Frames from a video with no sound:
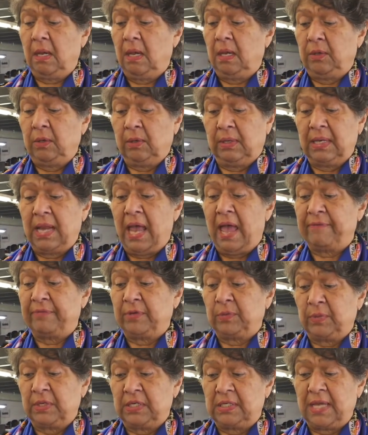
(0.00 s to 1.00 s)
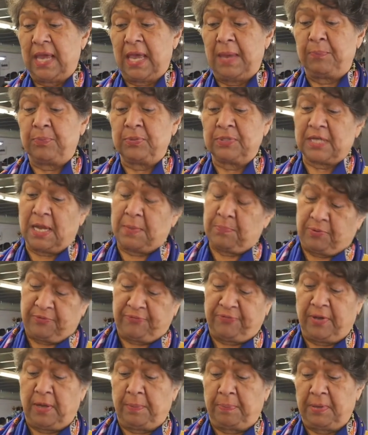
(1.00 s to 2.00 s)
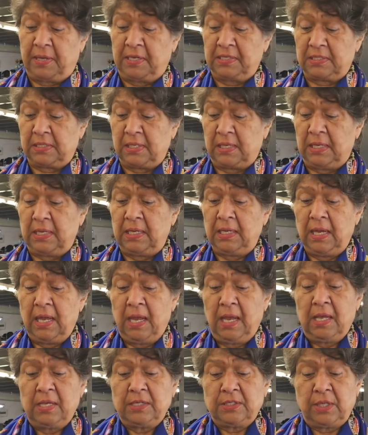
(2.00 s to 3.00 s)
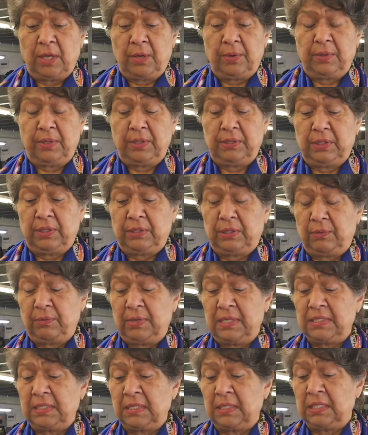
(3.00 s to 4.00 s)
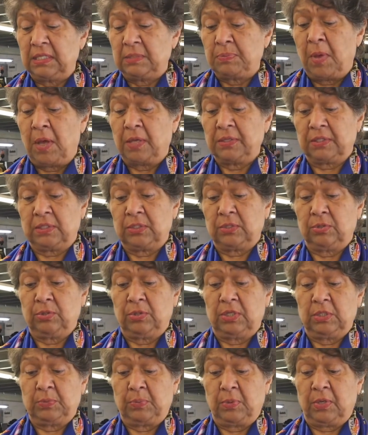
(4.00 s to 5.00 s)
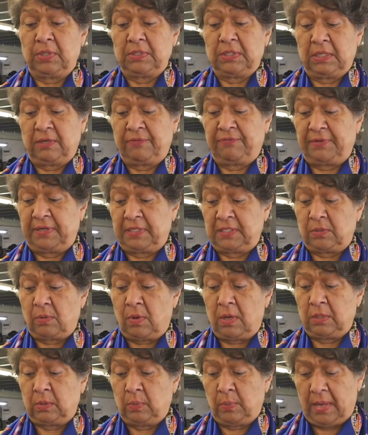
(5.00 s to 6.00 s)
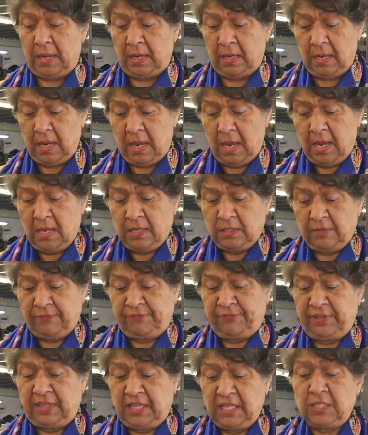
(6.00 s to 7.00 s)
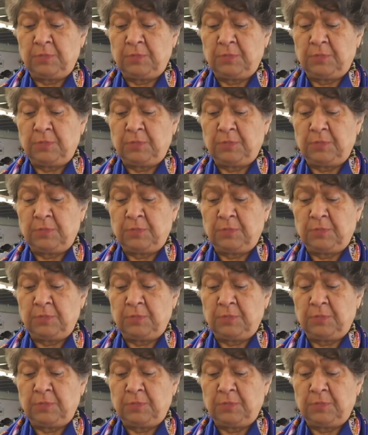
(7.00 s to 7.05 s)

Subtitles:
you can have it with tape, which I prefer personally. So the reason this mask is good is because it fits rather well. So for this